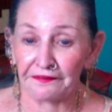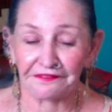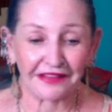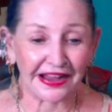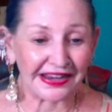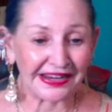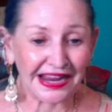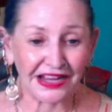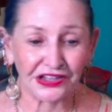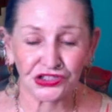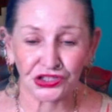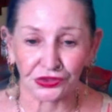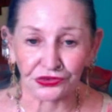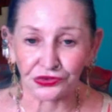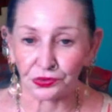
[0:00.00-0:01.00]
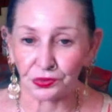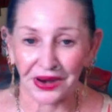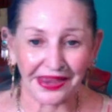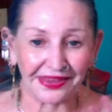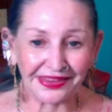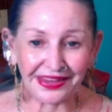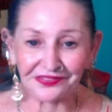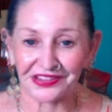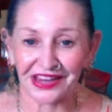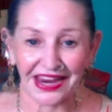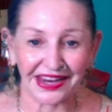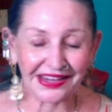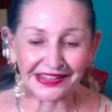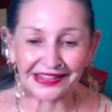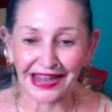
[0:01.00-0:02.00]
Financials, the way they've
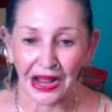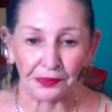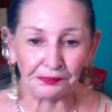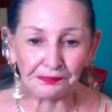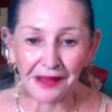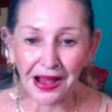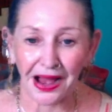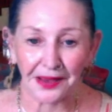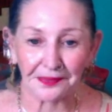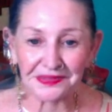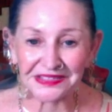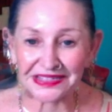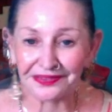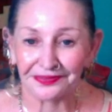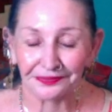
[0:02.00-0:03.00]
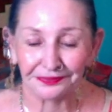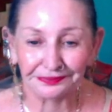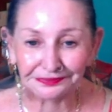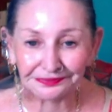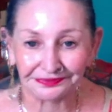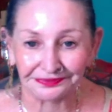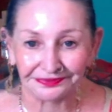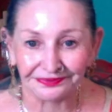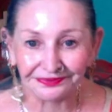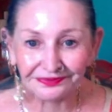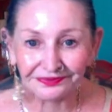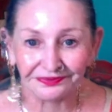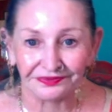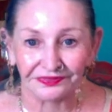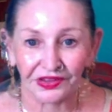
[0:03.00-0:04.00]
taken down mobs
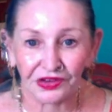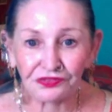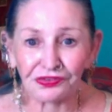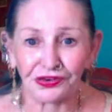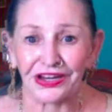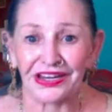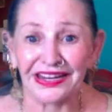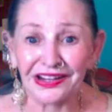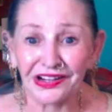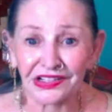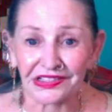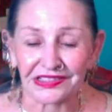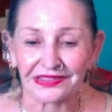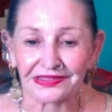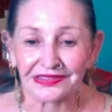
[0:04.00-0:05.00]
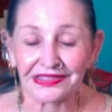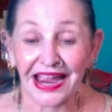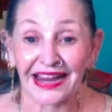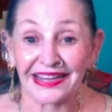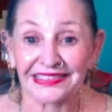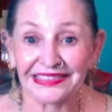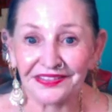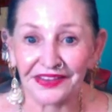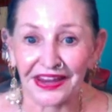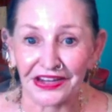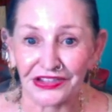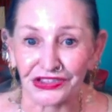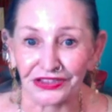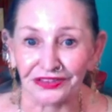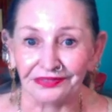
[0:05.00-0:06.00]
for years, tax
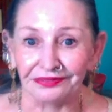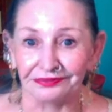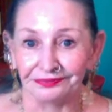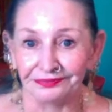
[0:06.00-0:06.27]
evasion.